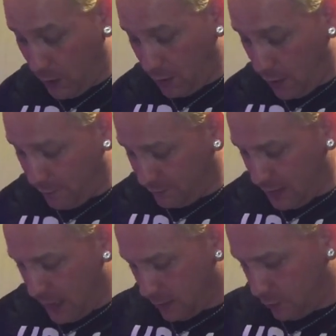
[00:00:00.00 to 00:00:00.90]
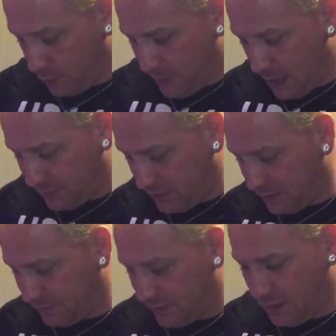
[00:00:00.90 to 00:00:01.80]
one another thing I learned about
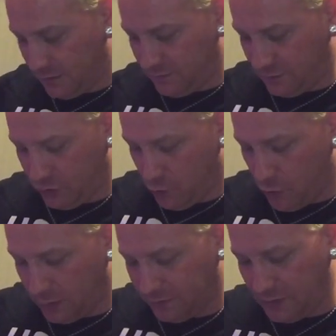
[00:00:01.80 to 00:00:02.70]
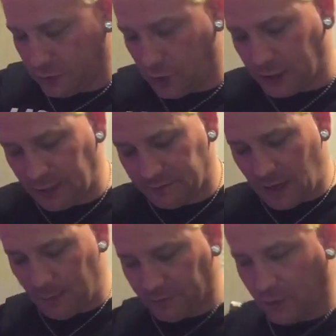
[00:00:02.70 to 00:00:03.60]
this is you want to see cooking
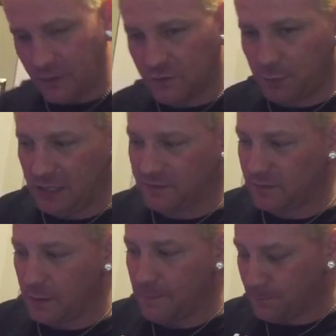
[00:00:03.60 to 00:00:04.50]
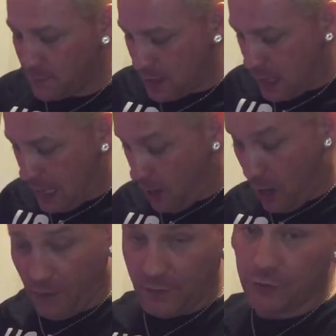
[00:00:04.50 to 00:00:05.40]
times on this pizza.
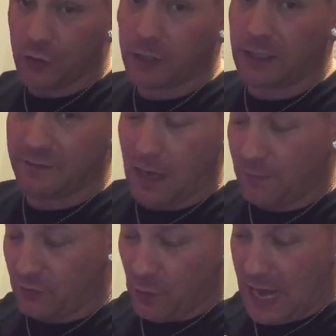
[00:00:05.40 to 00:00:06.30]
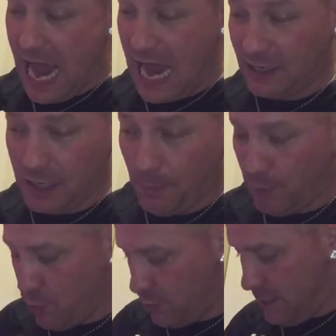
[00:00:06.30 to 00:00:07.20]
Oven cooking times, you want to add a
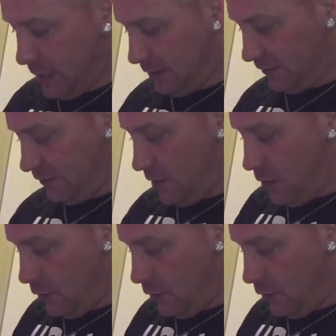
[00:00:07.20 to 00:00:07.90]
couple more minutes.